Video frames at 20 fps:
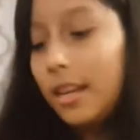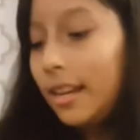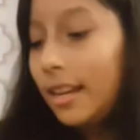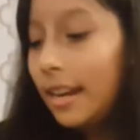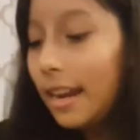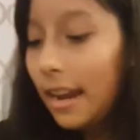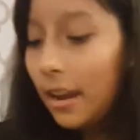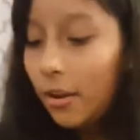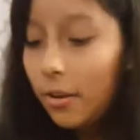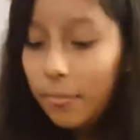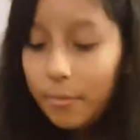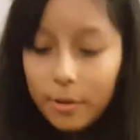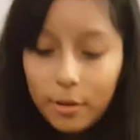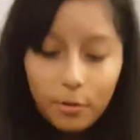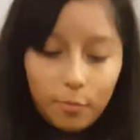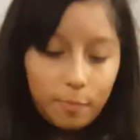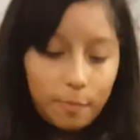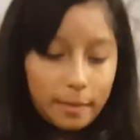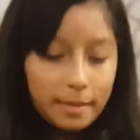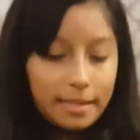Now I'm gonna
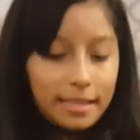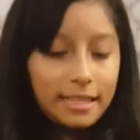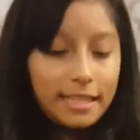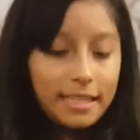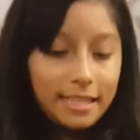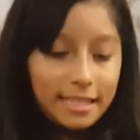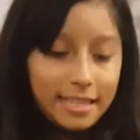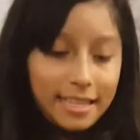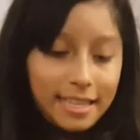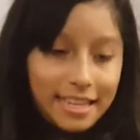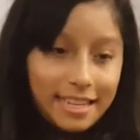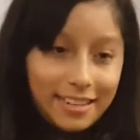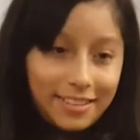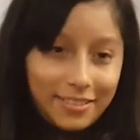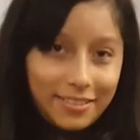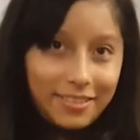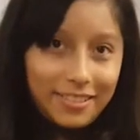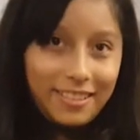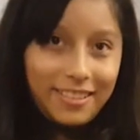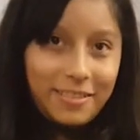open this
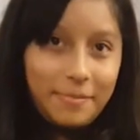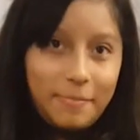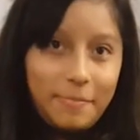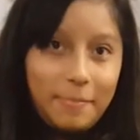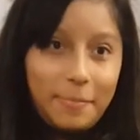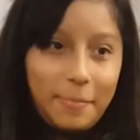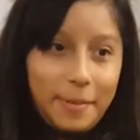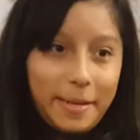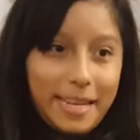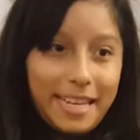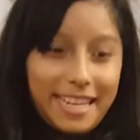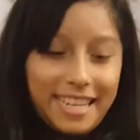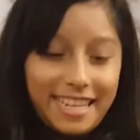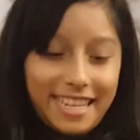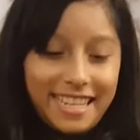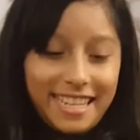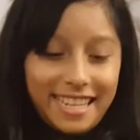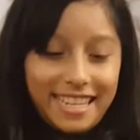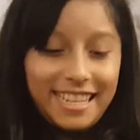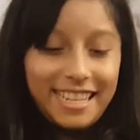little
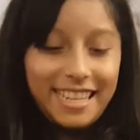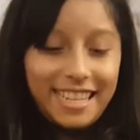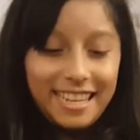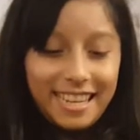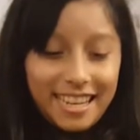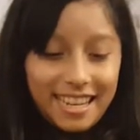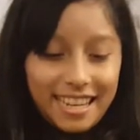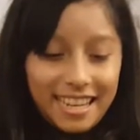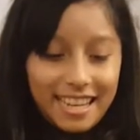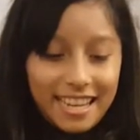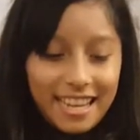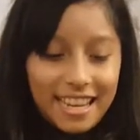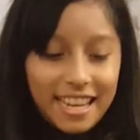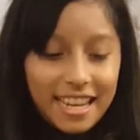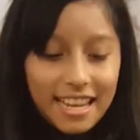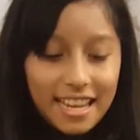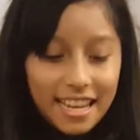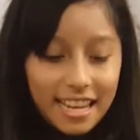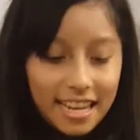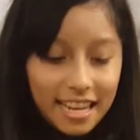bag.
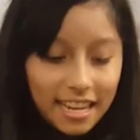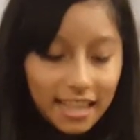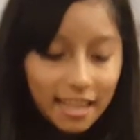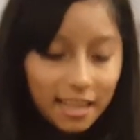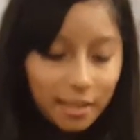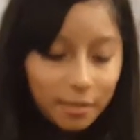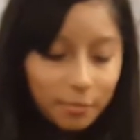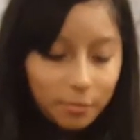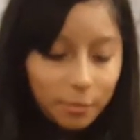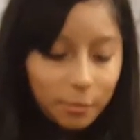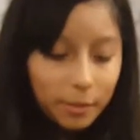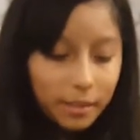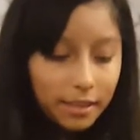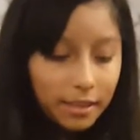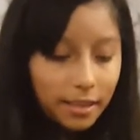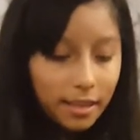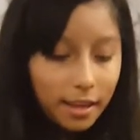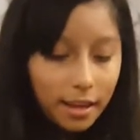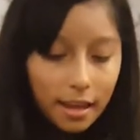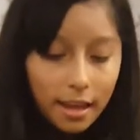Comes with
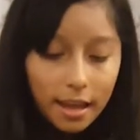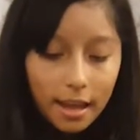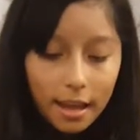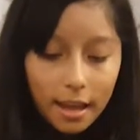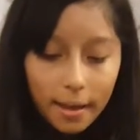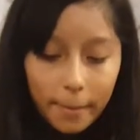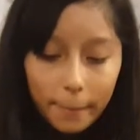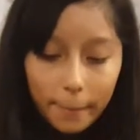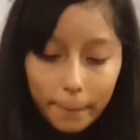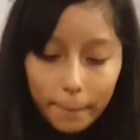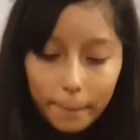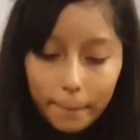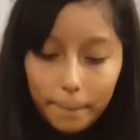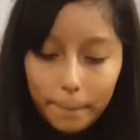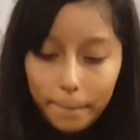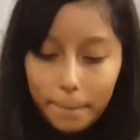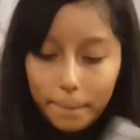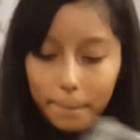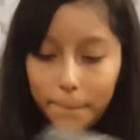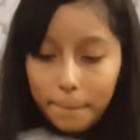
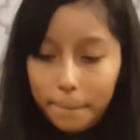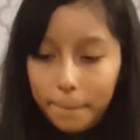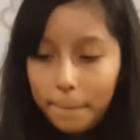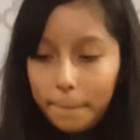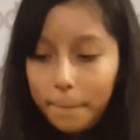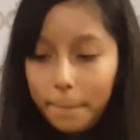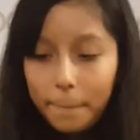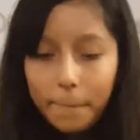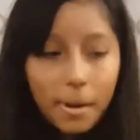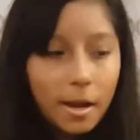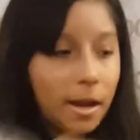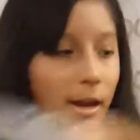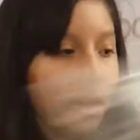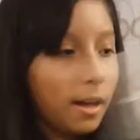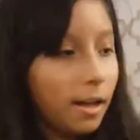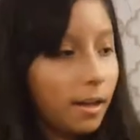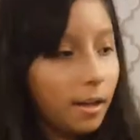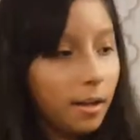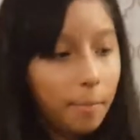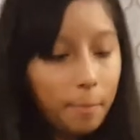a
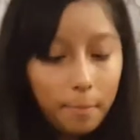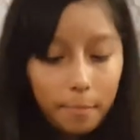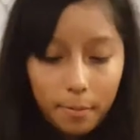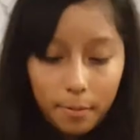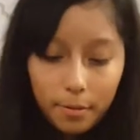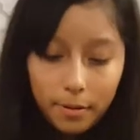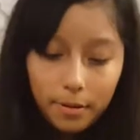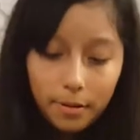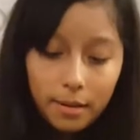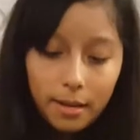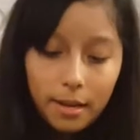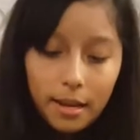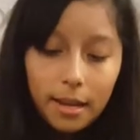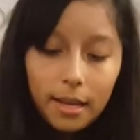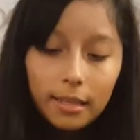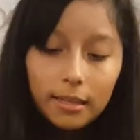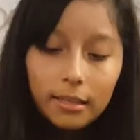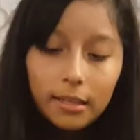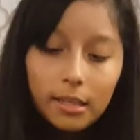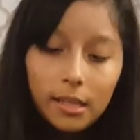cup,
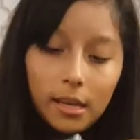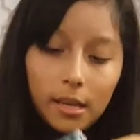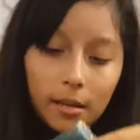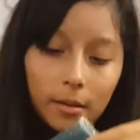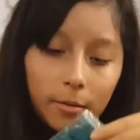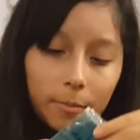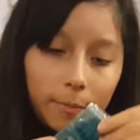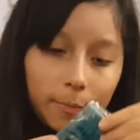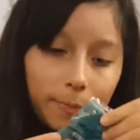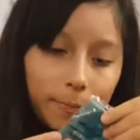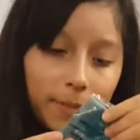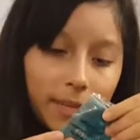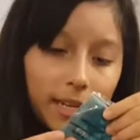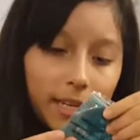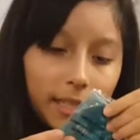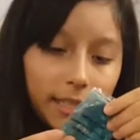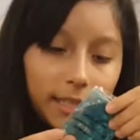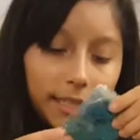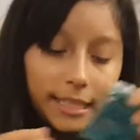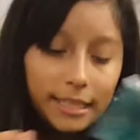some
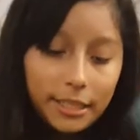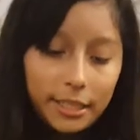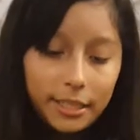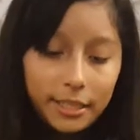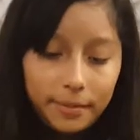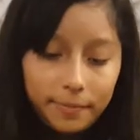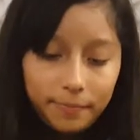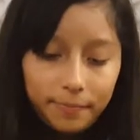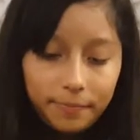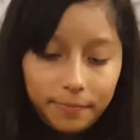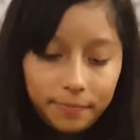glitter,